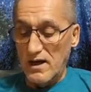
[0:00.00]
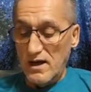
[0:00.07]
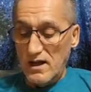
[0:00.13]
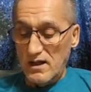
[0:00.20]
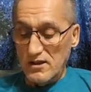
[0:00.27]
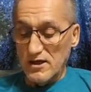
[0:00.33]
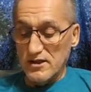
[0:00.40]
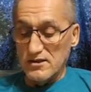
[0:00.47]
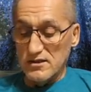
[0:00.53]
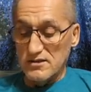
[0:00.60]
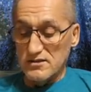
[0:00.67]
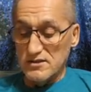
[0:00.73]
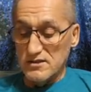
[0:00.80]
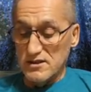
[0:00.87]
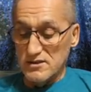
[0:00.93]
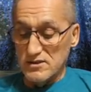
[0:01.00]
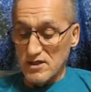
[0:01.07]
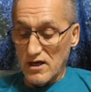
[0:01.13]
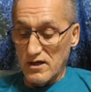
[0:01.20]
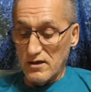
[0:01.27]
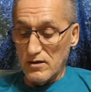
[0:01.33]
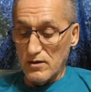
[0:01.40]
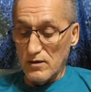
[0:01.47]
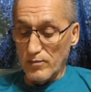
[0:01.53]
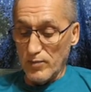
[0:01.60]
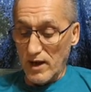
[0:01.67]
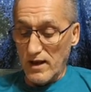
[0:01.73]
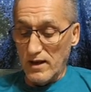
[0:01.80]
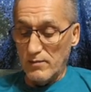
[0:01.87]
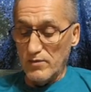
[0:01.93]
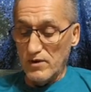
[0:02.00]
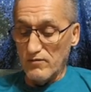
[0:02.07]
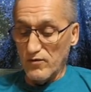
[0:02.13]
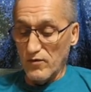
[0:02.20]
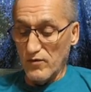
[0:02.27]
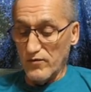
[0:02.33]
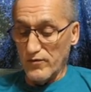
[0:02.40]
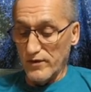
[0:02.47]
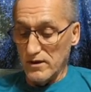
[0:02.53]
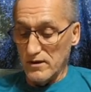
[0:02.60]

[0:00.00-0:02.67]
let this desire or plan be fulfilled